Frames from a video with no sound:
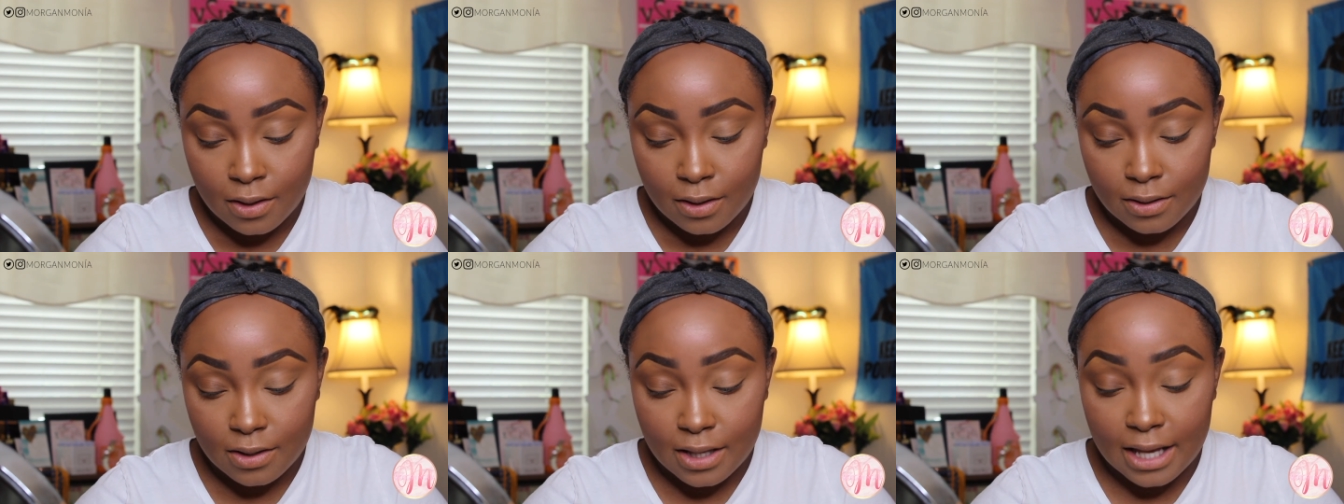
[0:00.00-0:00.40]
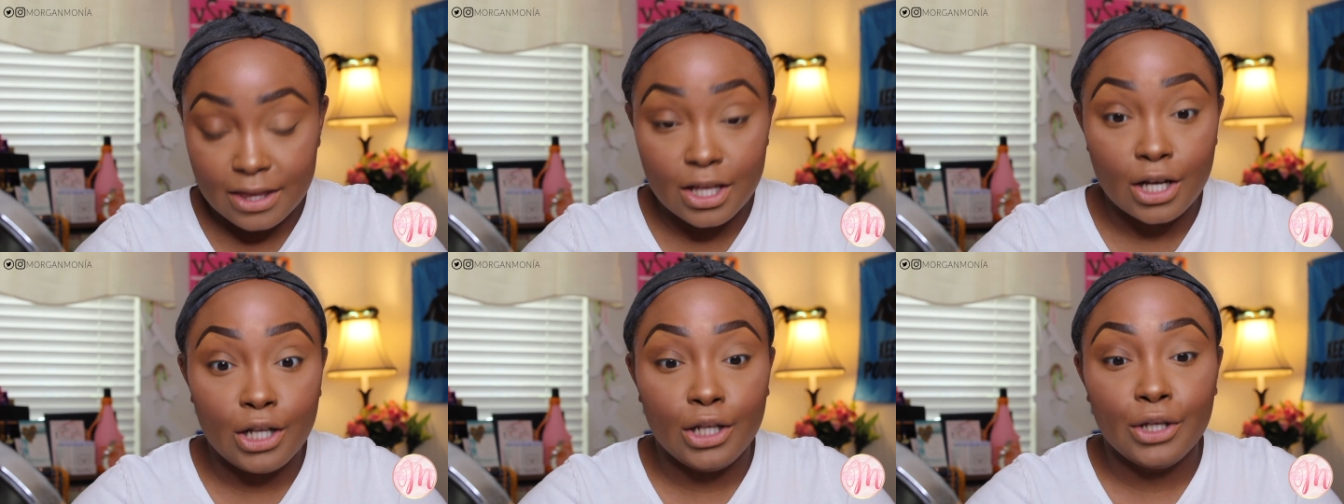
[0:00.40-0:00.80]
so that
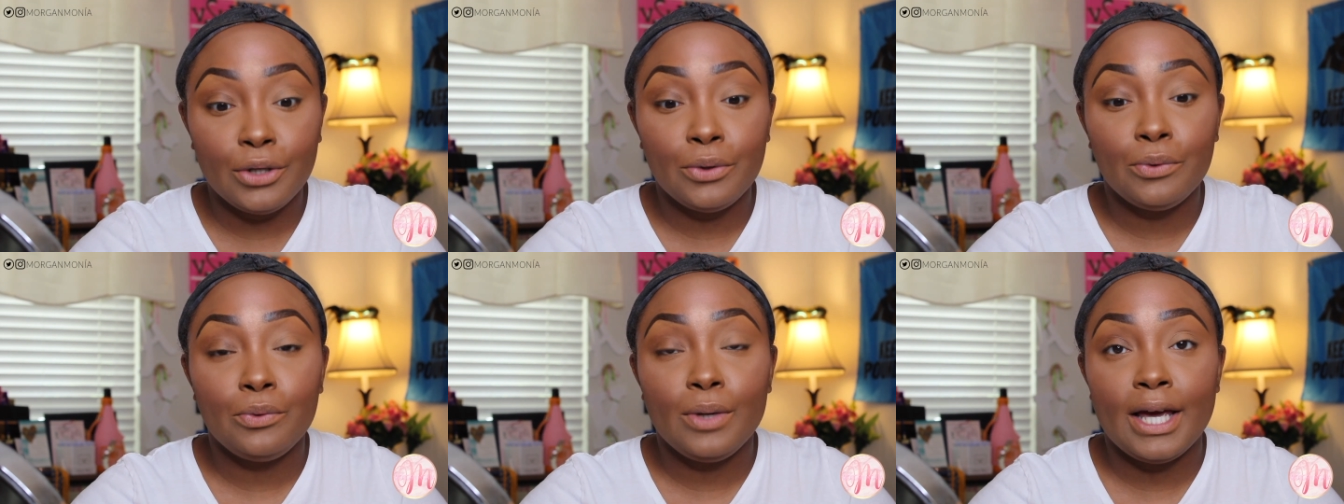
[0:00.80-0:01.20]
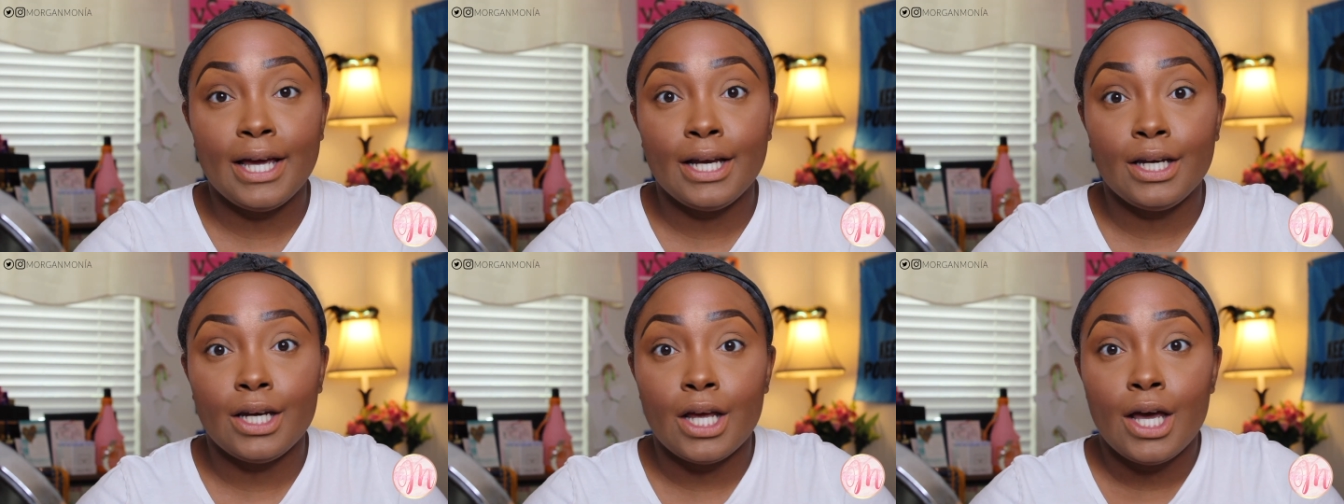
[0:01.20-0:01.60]
the glue
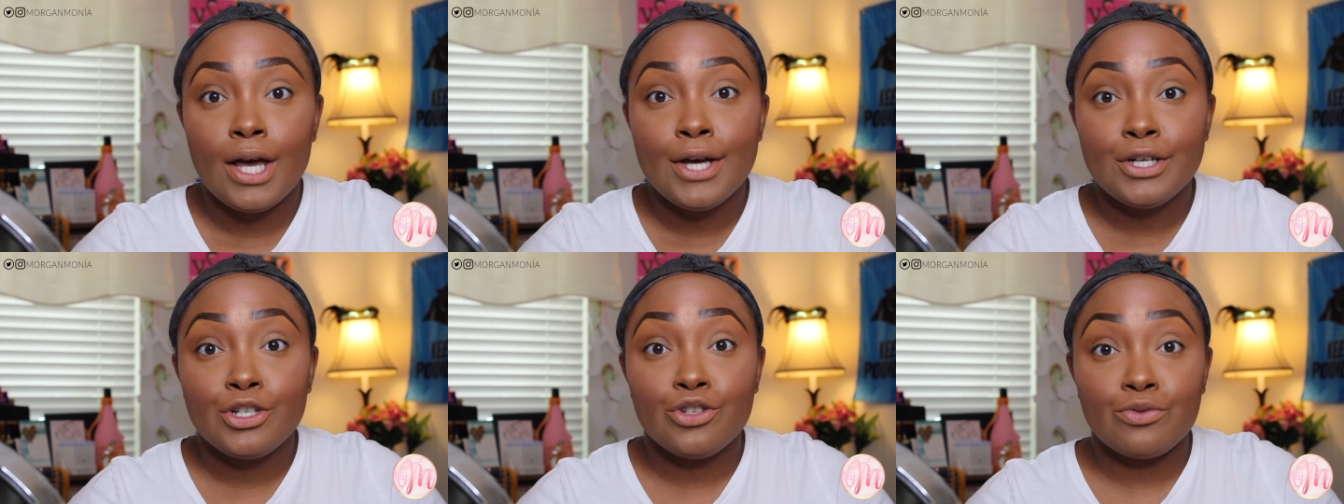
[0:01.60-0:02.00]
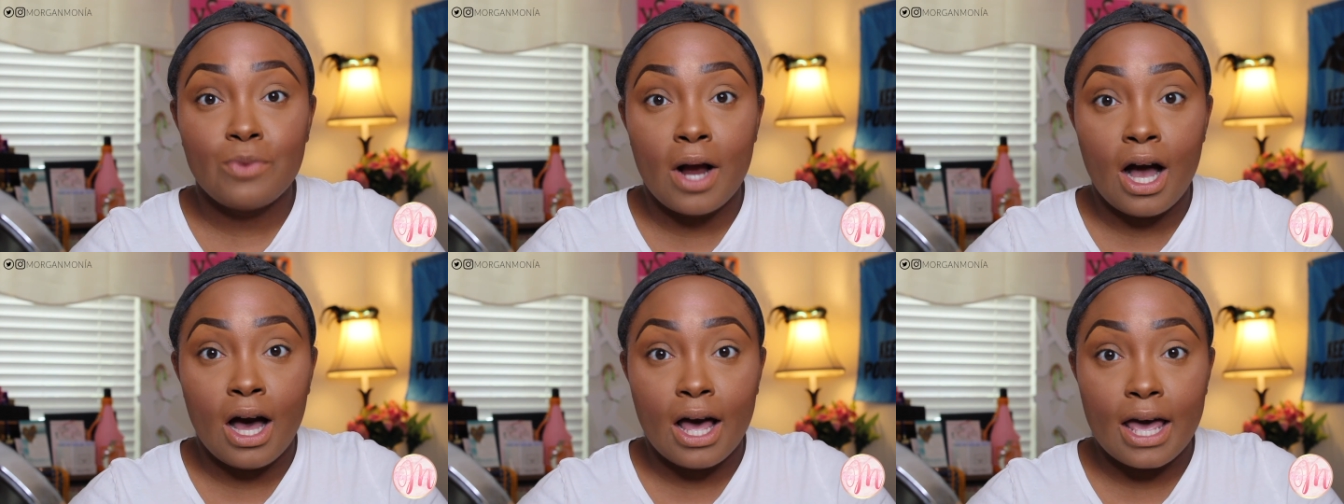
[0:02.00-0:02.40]
can
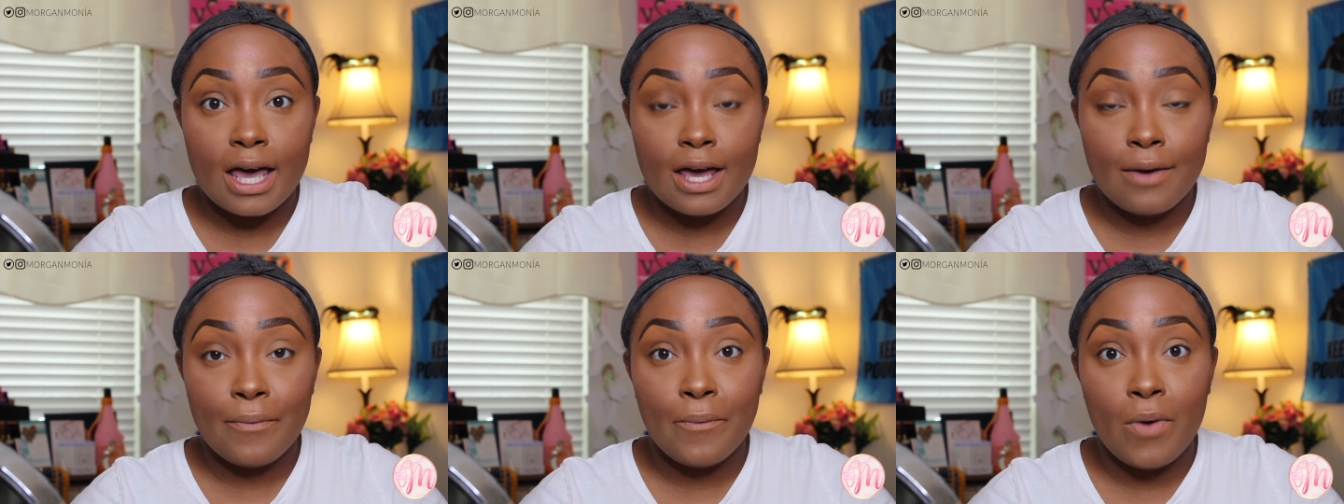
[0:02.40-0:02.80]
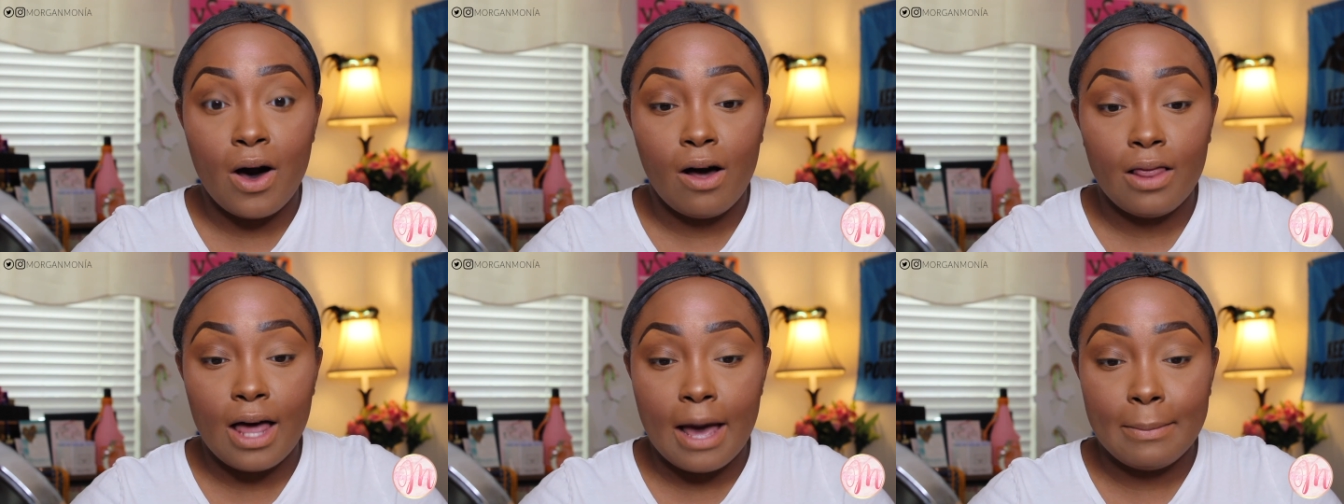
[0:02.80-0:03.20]
dry
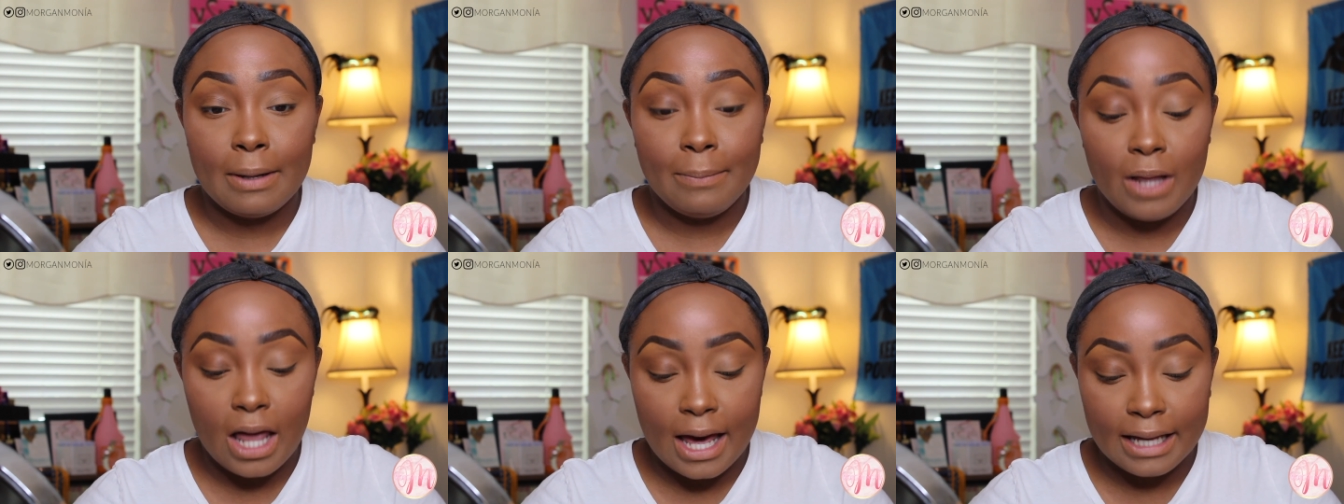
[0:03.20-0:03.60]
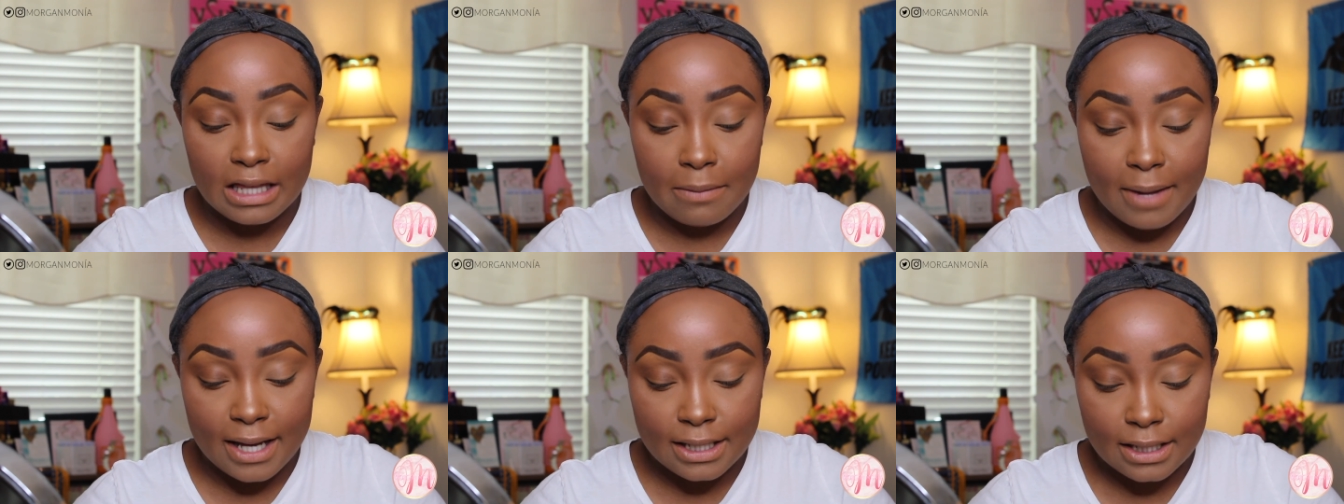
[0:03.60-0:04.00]
while I'm applying
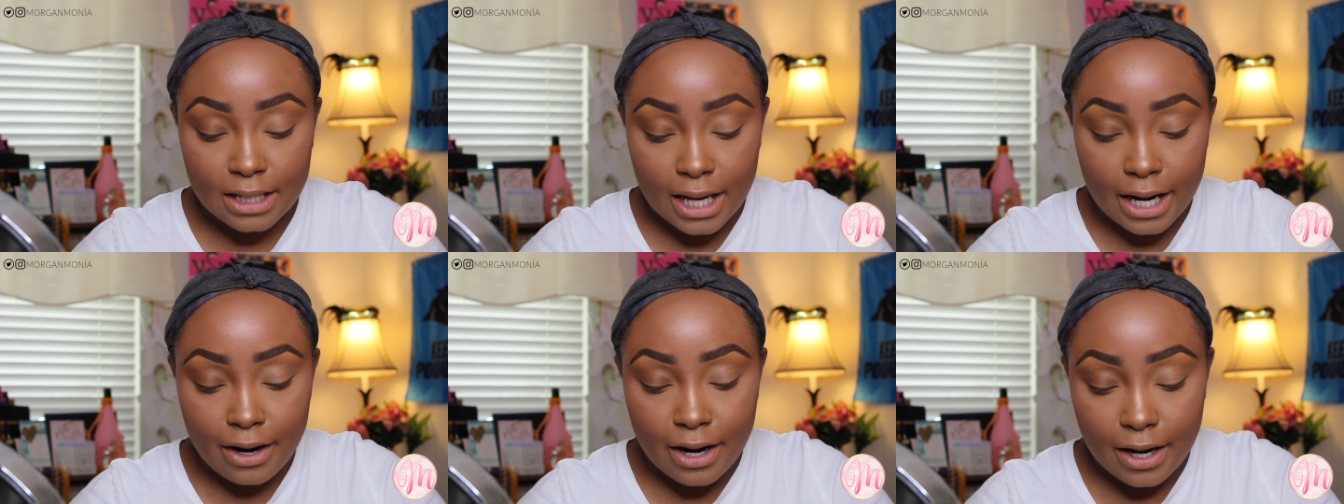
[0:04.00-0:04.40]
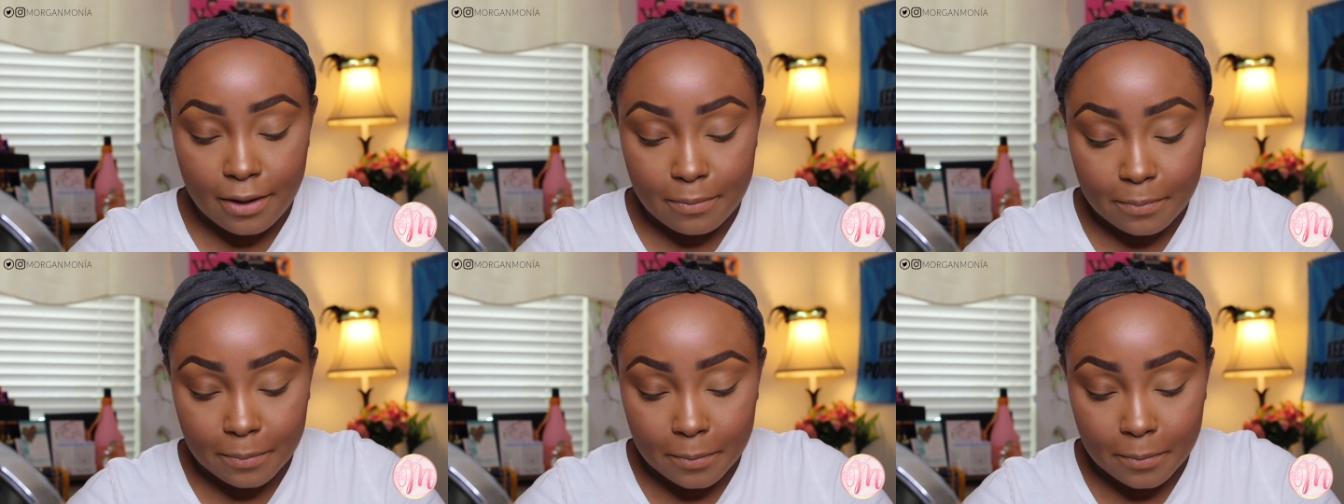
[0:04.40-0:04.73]
the mascara.